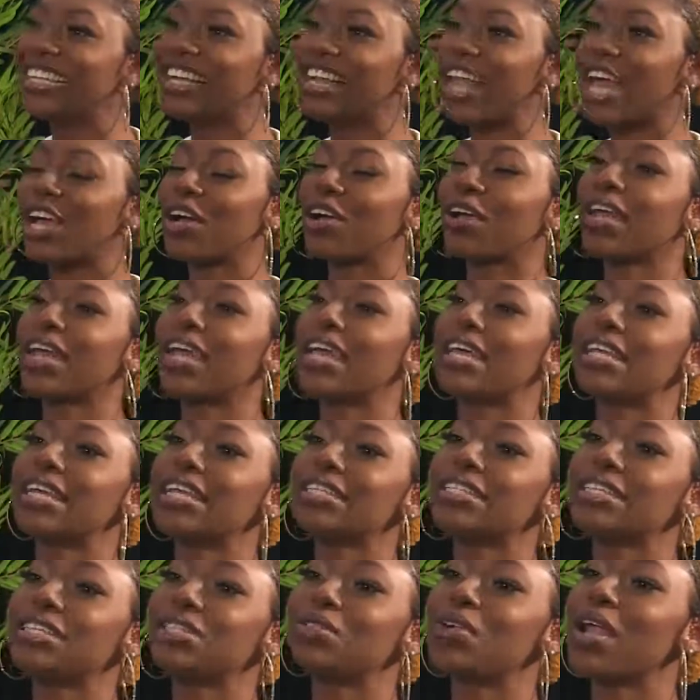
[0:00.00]
They're like, okay, you
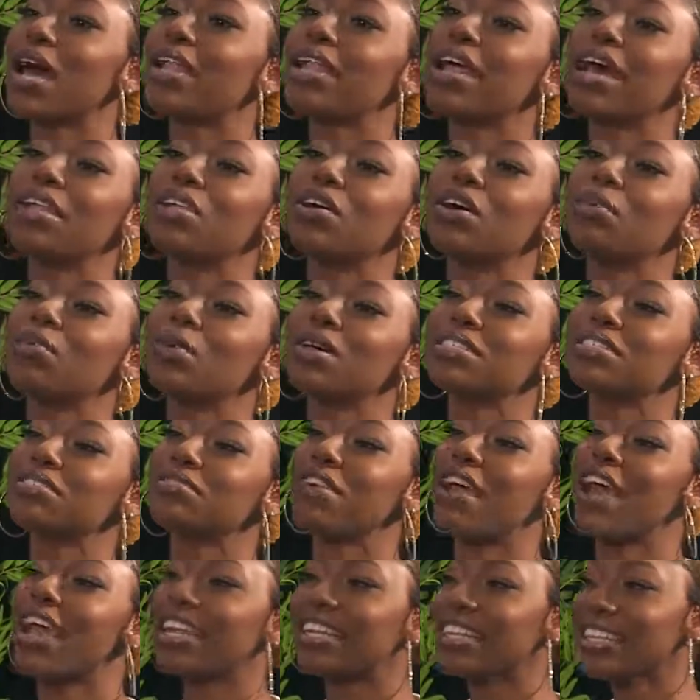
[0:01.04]
need to do that. That note
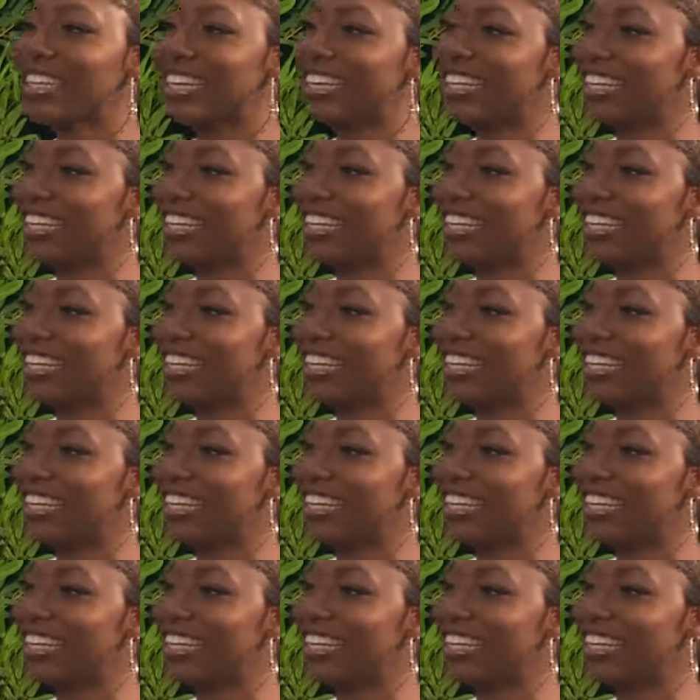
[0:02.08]
wasn't right.